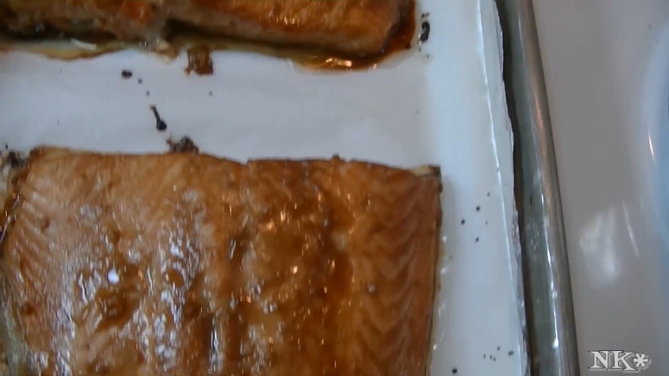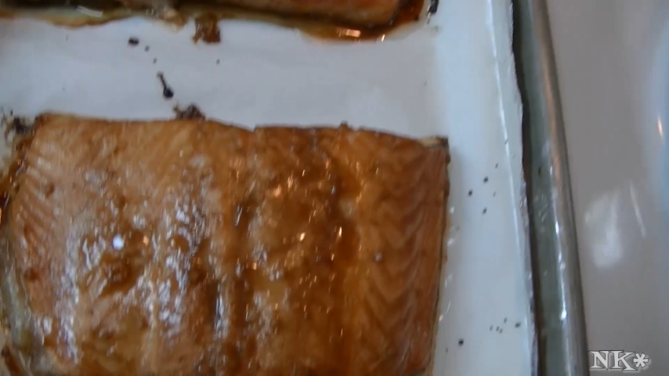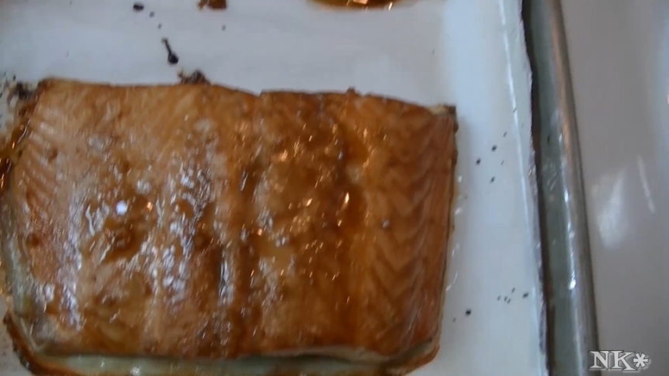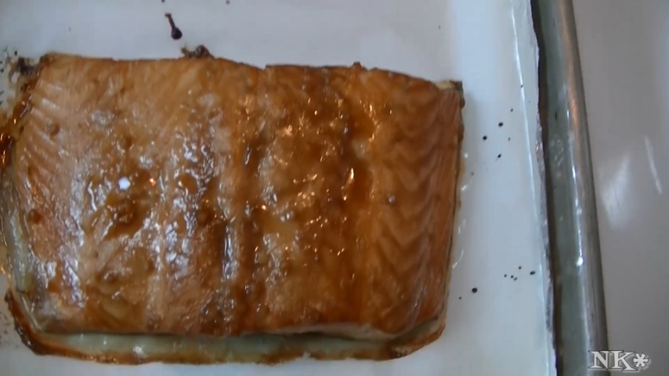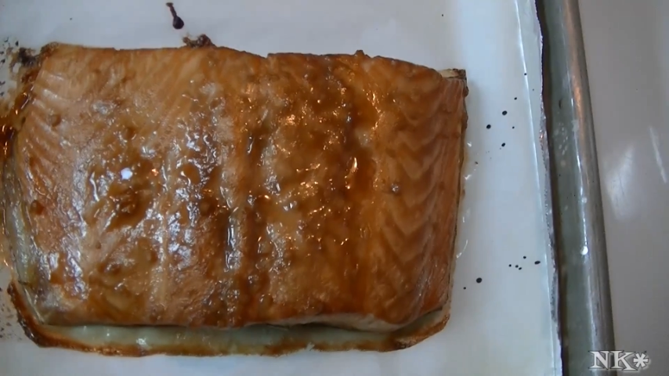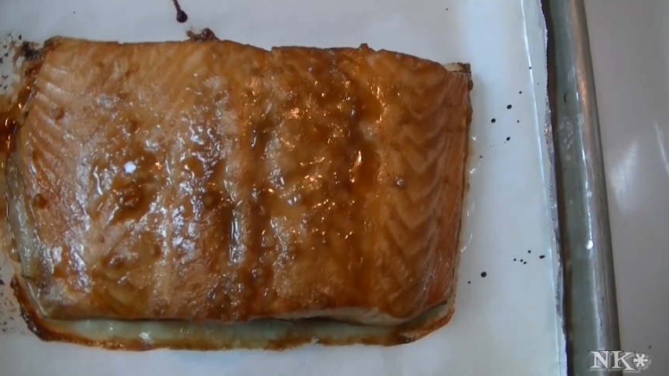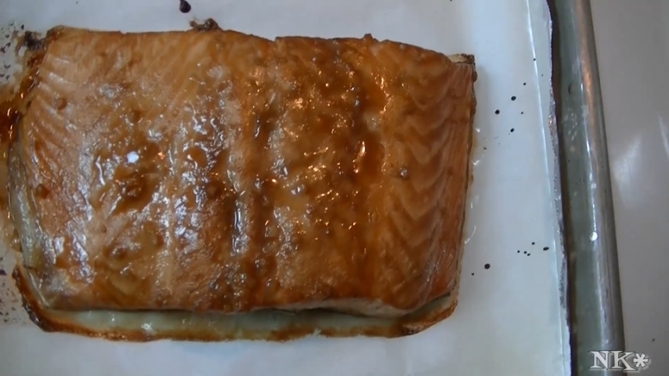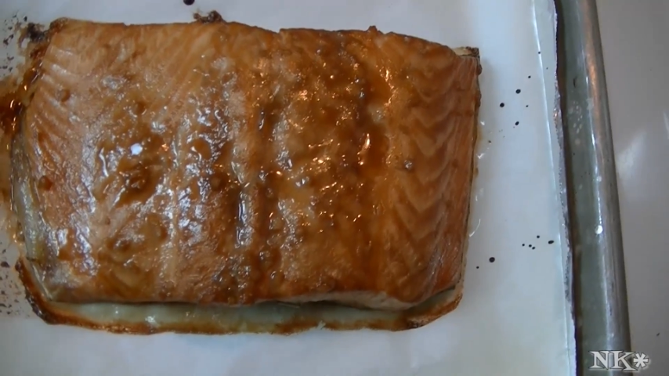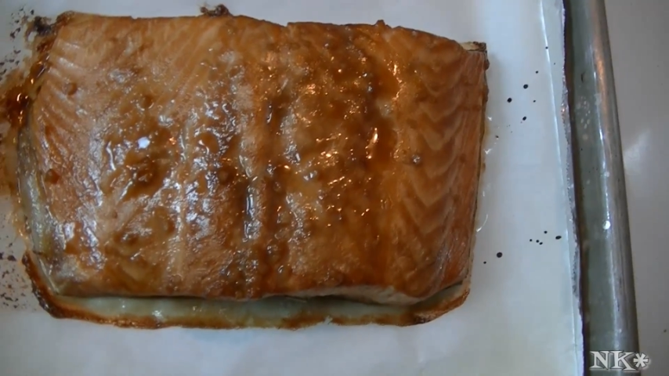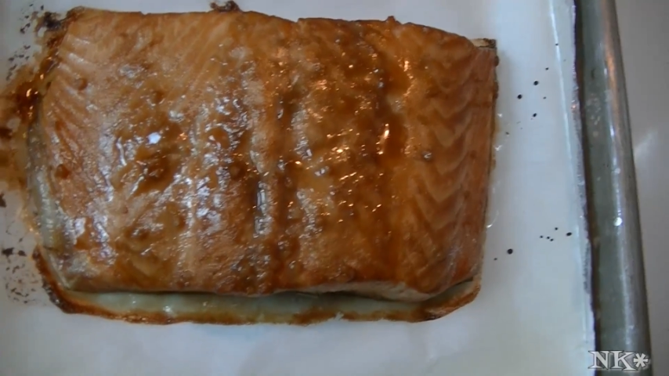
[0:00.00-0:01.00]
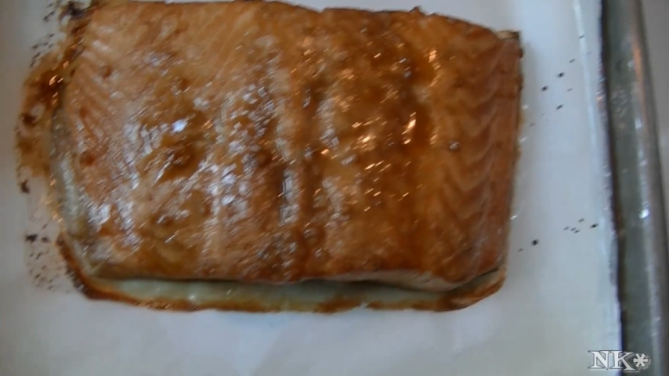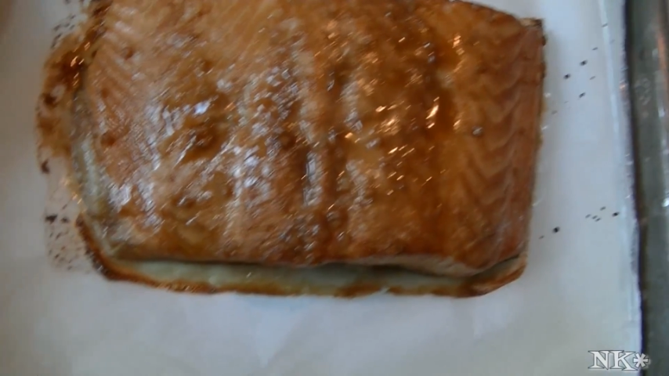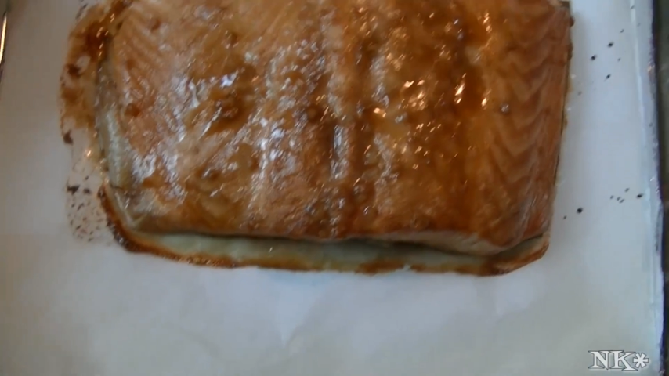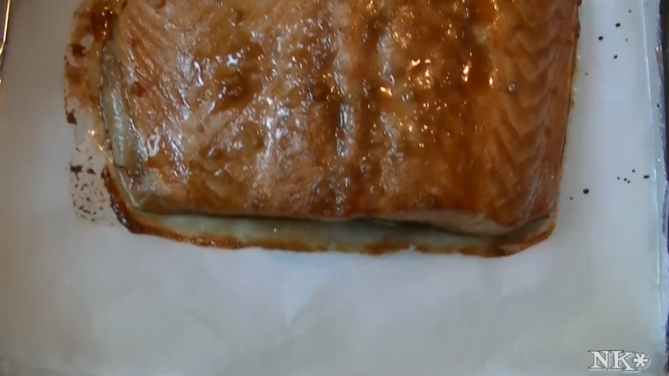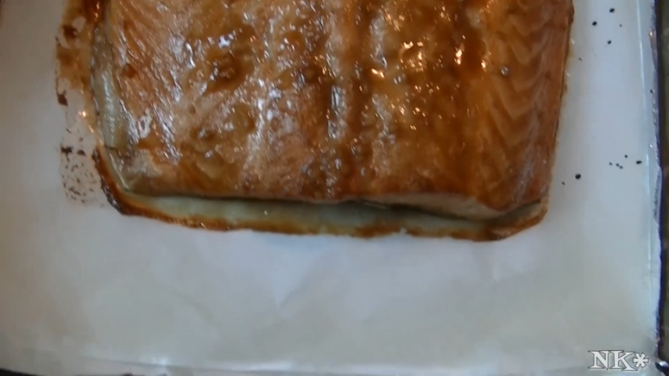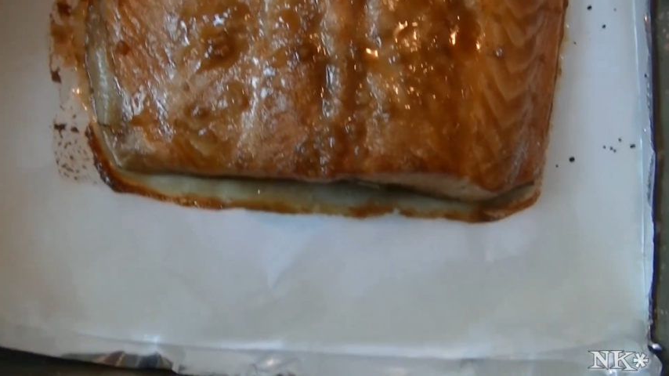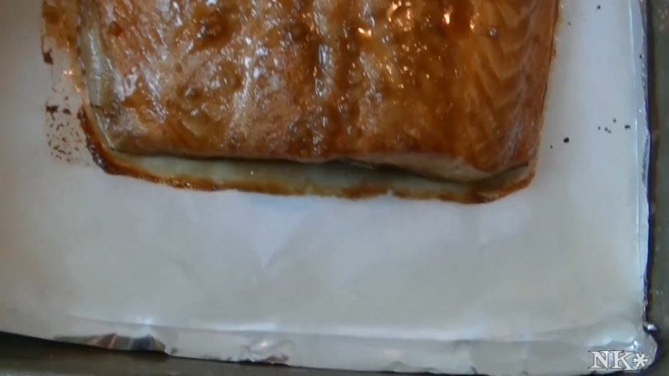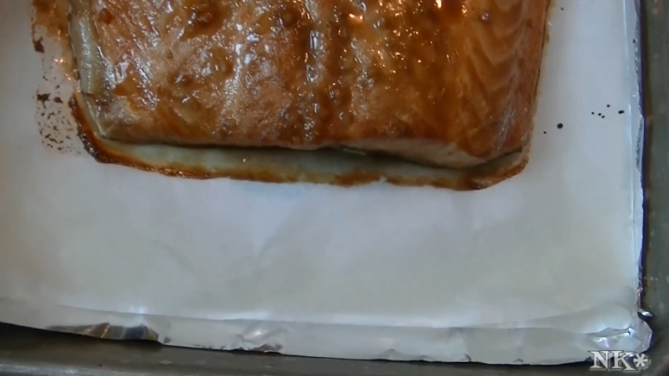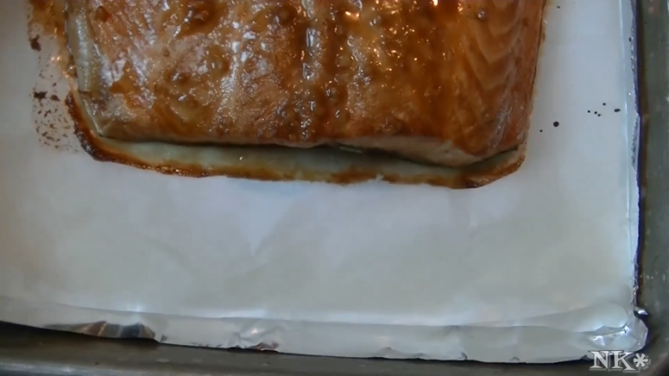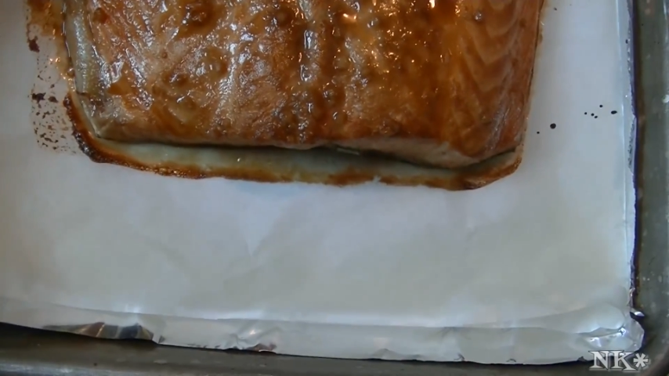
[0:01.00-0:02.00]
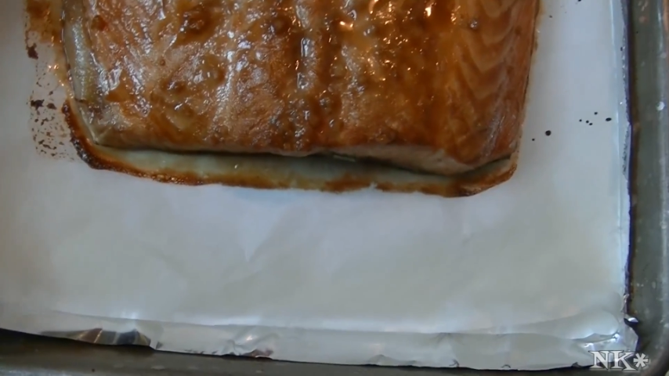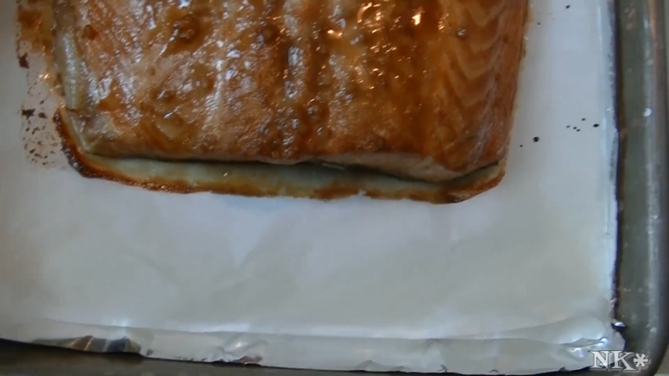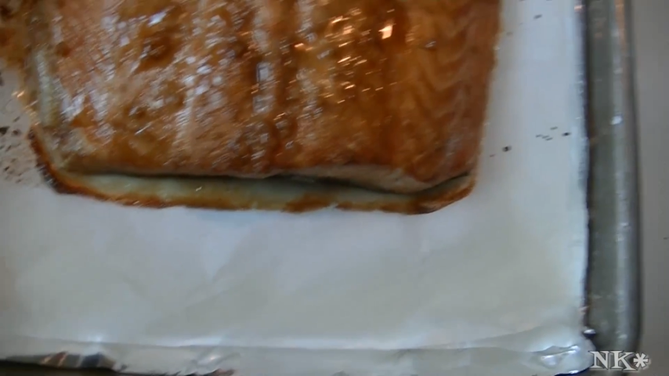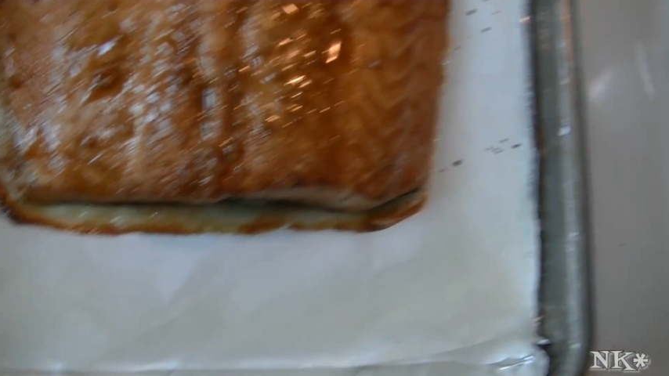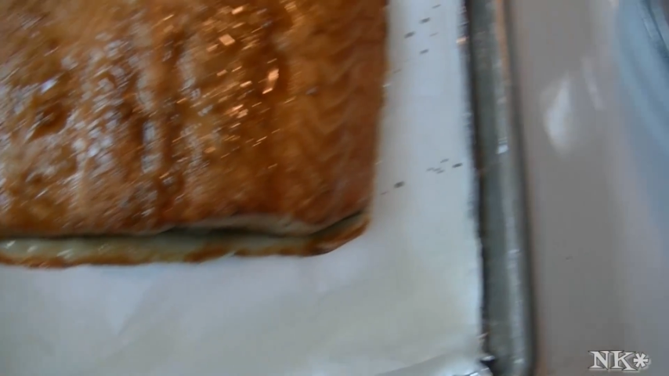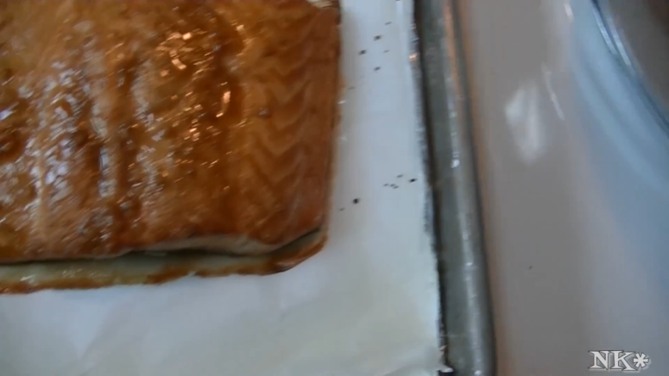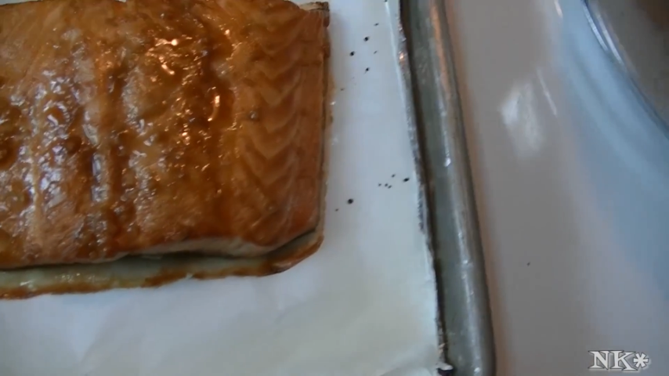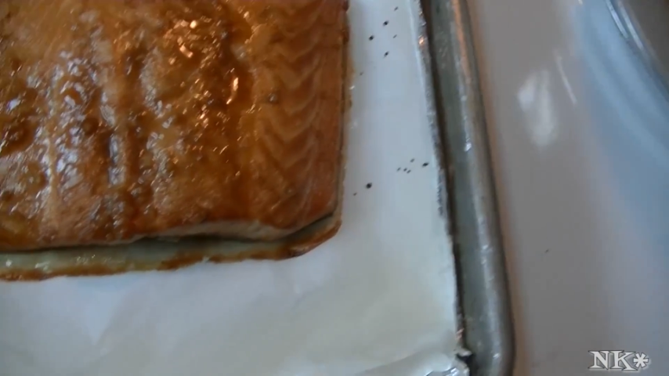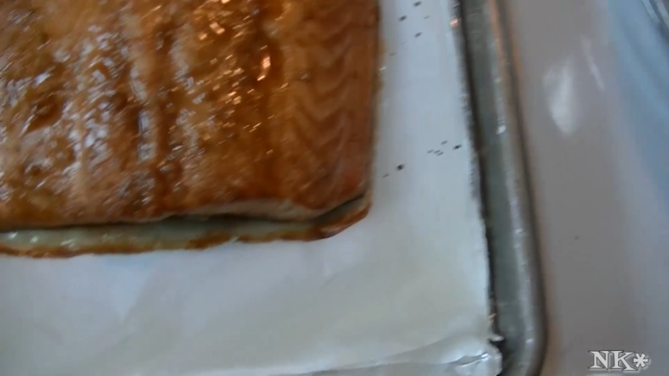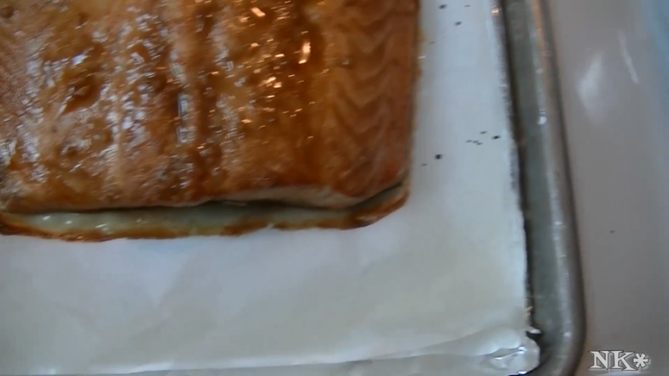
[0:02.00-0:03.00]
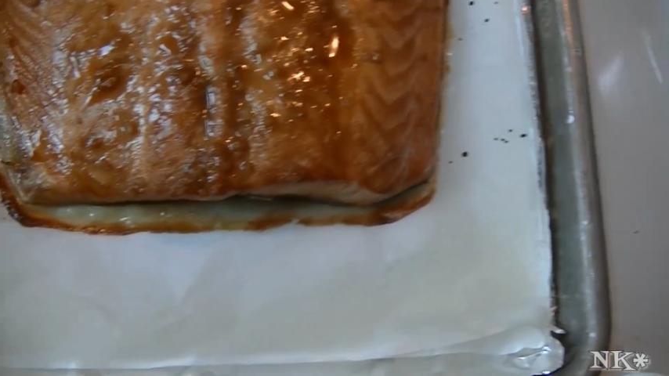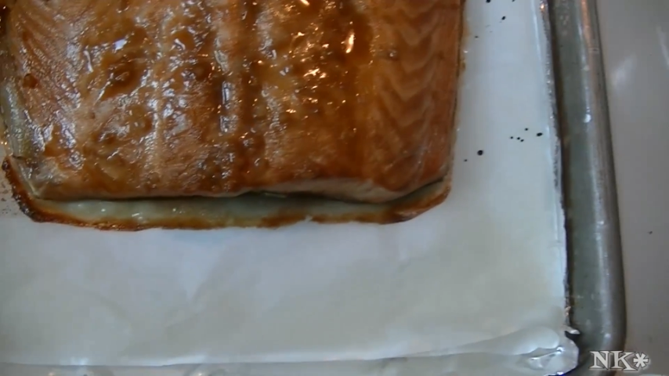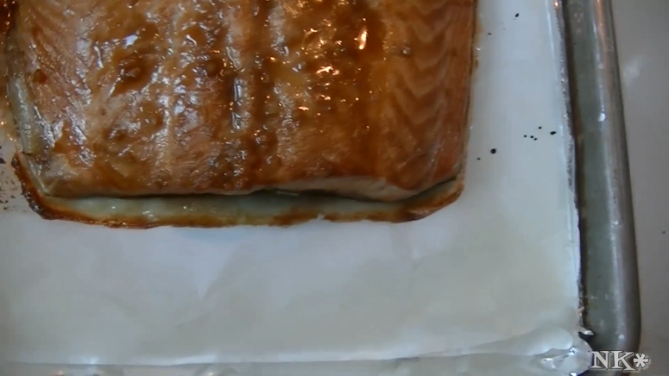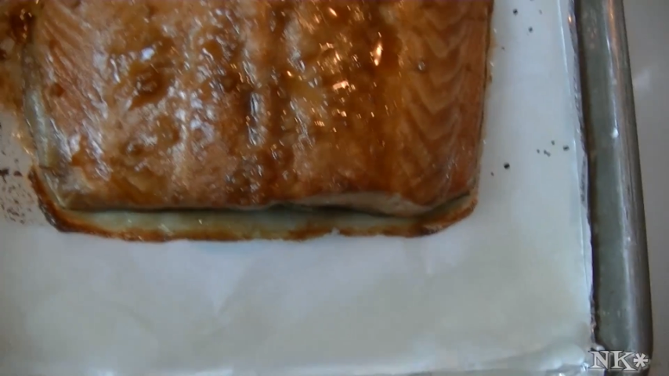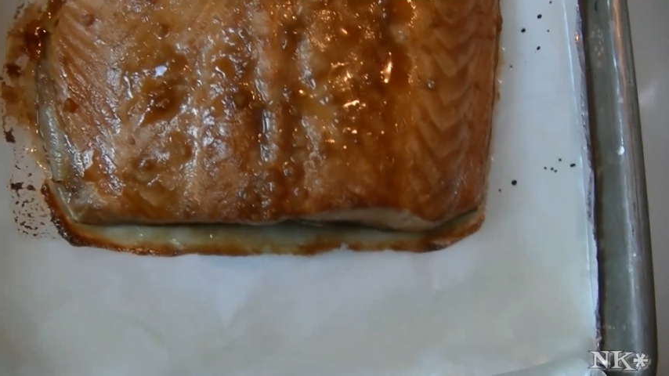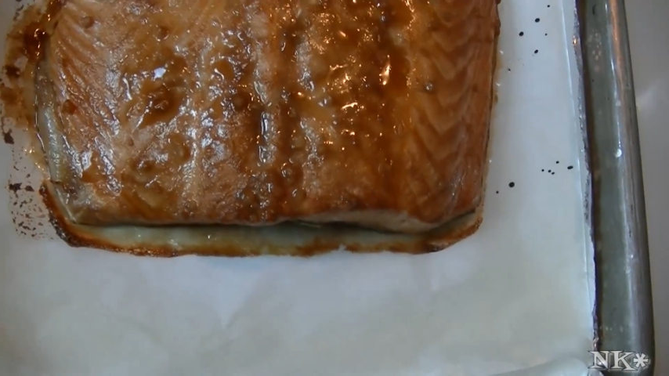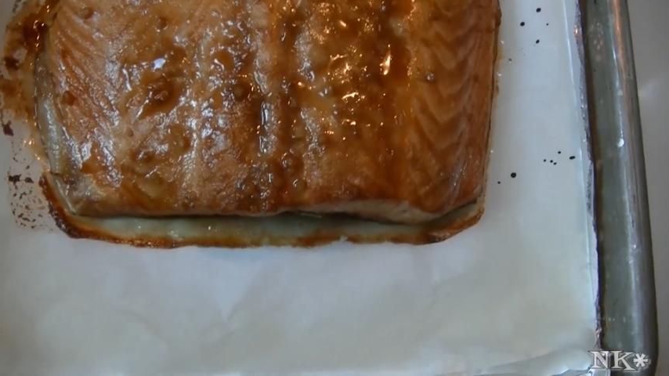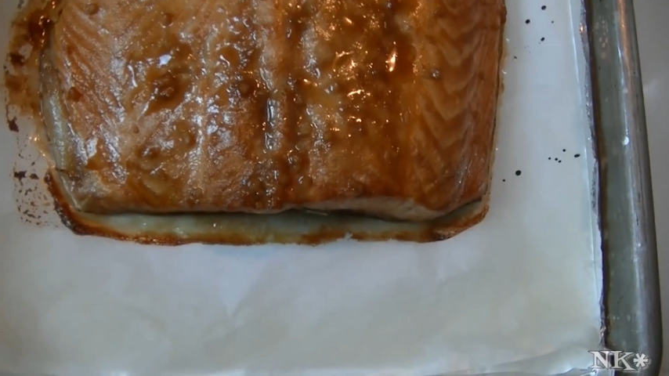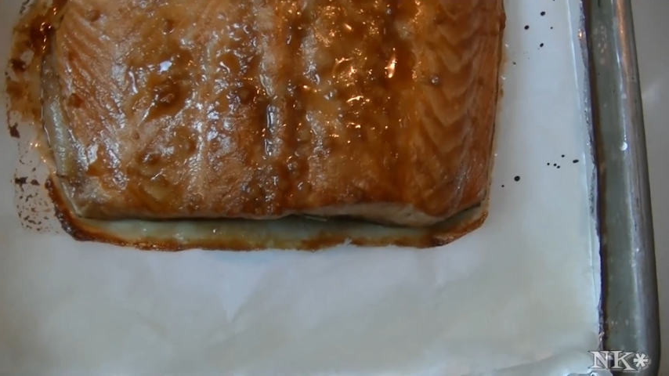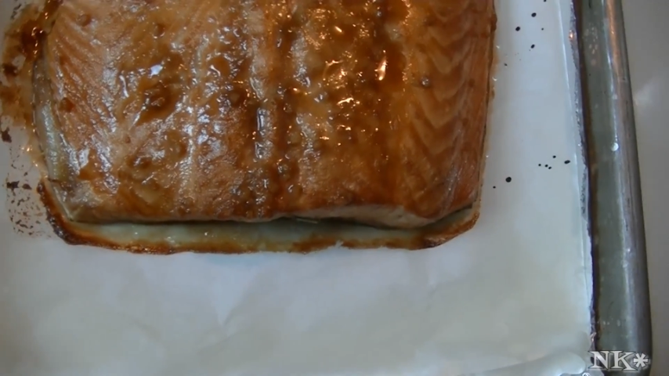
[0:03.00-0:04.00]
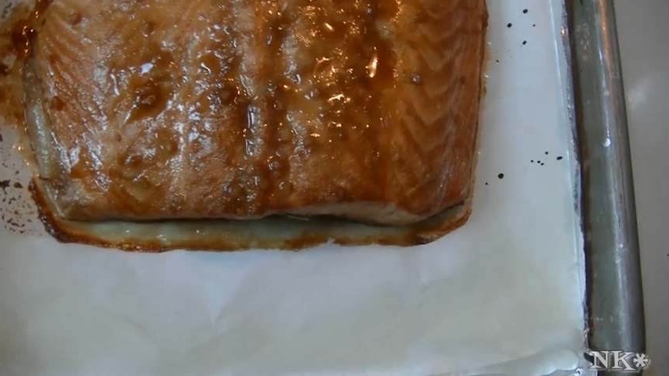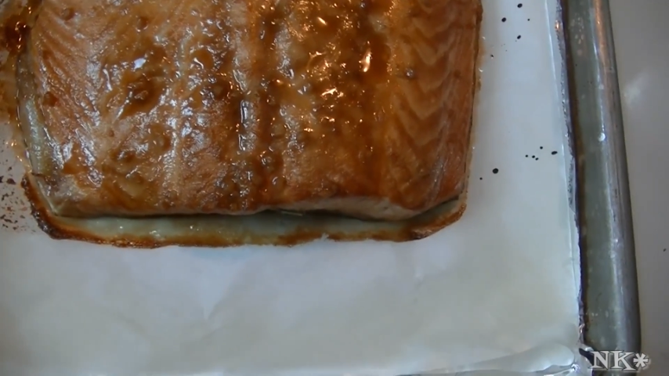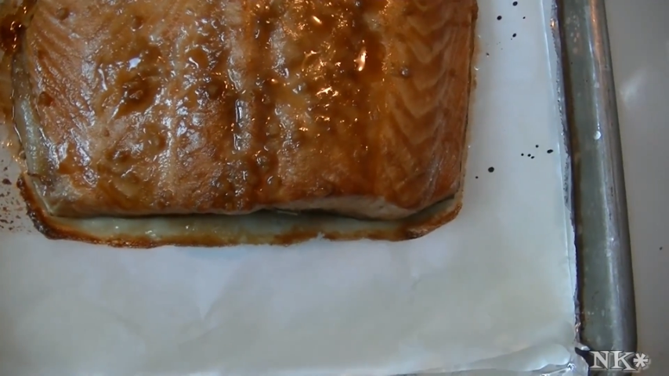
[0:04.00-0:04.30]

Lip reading: Nobody's mouth can be seen.